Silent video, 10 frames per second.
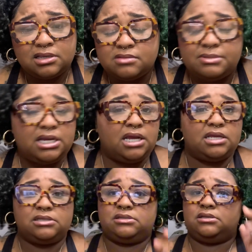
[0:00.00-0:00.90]

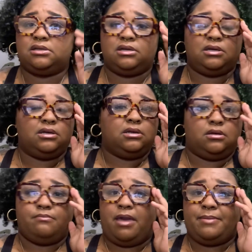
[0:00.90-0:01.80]
because
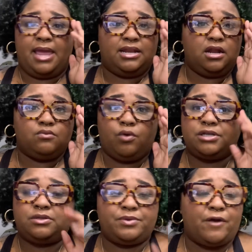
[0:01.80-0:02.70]
baby, ain't nothing worse
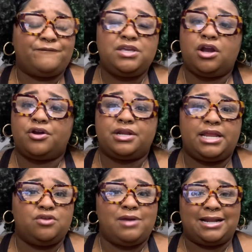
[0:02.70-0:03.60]
than when your feet hurt and
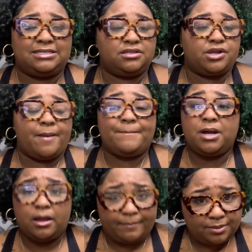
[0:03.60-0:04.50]
you gotta sit there and pump